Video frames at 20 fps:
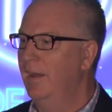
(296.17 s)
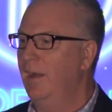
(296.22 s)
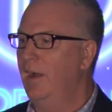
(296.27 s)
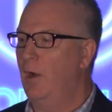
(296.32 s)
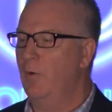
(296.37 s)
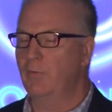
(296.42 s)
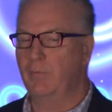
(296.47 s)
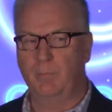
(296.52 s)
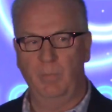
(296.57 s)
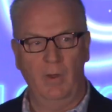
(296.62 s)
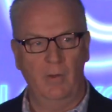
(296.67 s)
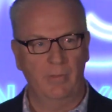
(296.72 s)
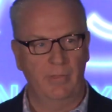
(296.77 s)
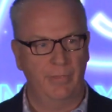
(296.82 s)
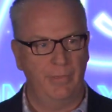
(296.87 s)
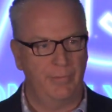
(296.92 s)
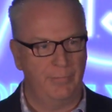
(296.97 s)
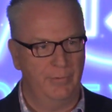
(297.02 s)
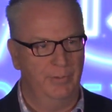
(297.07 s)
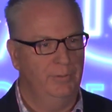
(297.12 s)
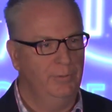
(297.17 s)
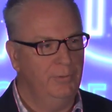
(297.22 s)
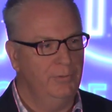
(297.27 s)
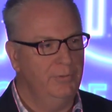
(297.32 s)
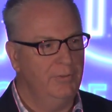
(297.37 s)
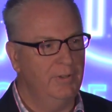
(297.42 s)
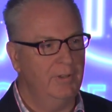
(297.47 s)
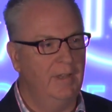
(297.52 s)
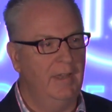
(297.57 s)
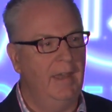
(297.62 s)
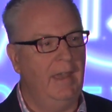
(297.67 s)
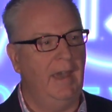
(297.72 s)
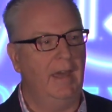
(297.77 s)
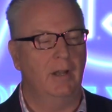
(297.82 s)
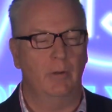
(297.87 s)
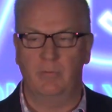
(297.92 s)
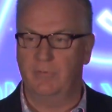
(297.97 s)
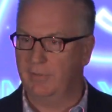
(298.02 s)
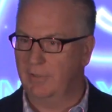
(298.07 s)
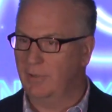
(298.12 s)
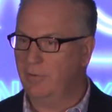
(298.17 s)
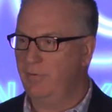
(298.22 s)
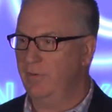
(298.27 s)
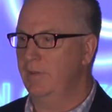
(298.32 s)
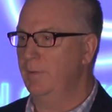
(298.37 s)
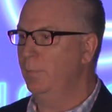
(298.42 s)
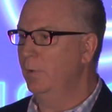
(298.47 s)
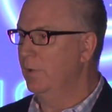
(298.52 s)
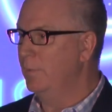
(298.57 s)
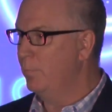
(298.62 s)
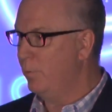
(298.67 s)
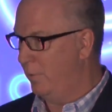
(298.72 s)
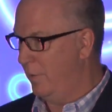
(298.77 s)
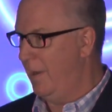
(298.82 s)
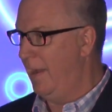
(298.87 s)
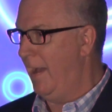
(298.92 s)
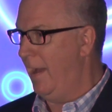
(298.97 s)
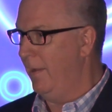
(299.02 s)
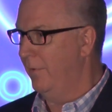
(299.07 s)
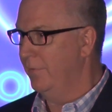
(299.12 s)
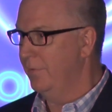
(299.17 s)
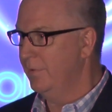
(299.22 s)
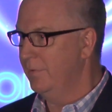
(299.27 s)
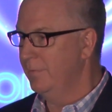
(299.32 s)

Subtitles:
I was both thrilled and I was incredibly proud.